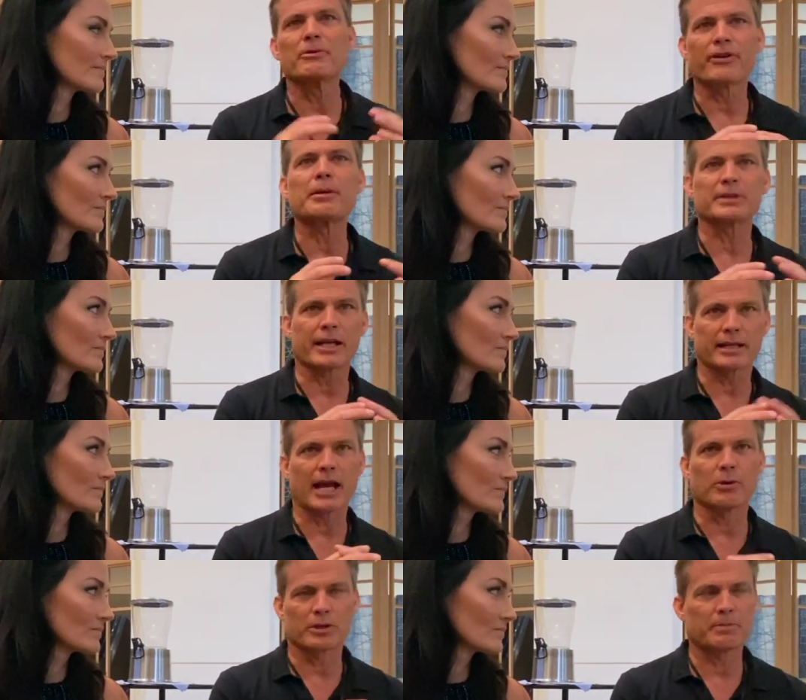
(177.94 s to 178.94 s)
Speaker 1: a family
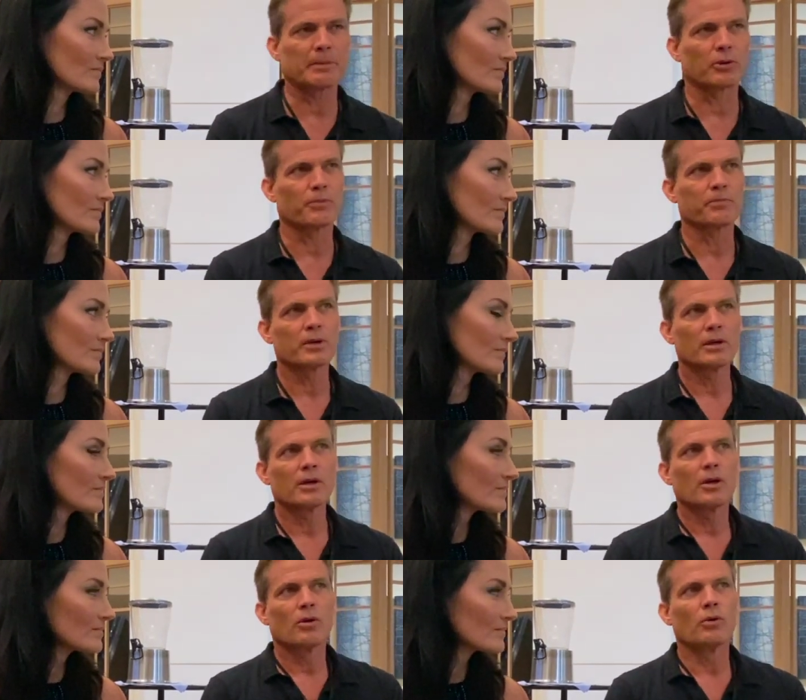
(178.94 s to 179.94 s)
anyhow with the people.
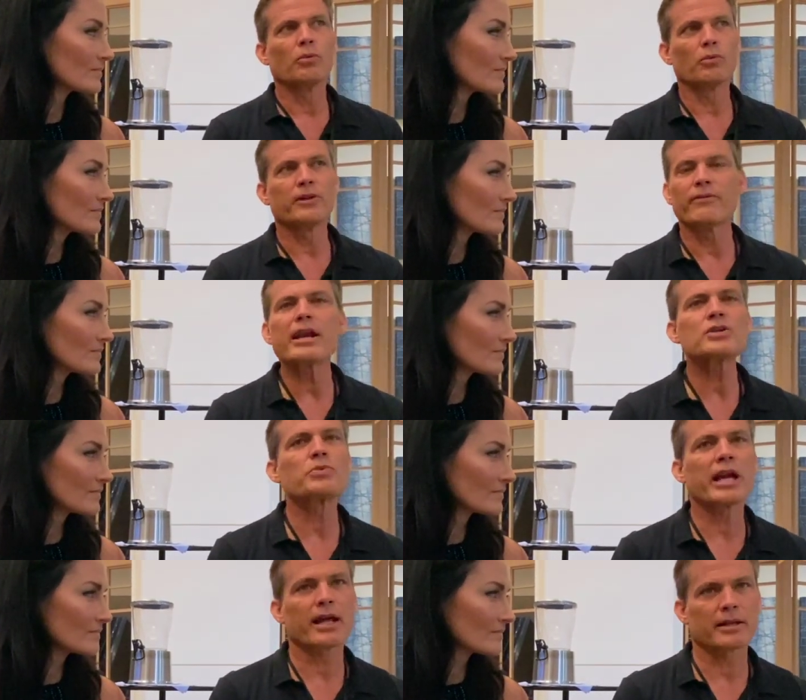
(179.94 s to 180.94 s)
The advantage
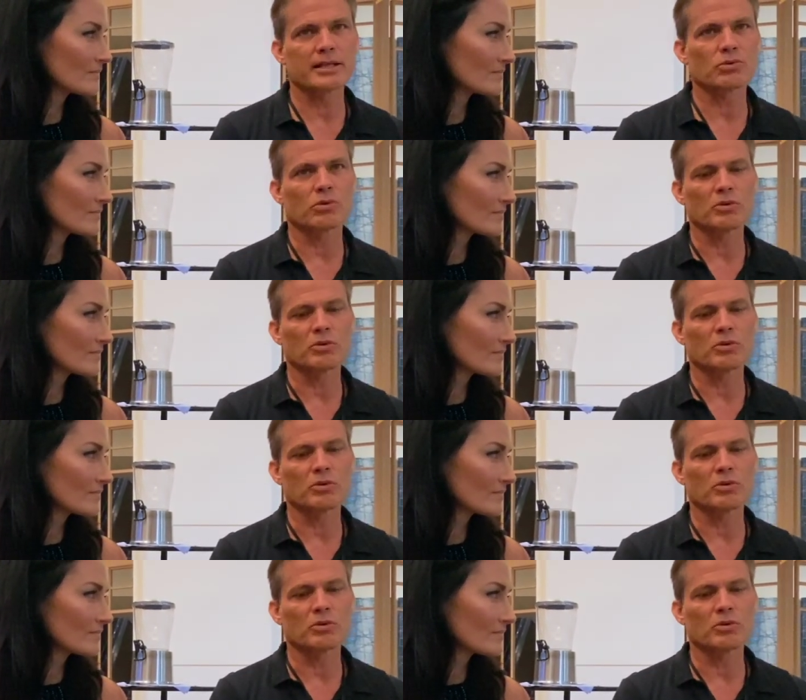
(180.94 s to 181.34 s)
we had on this one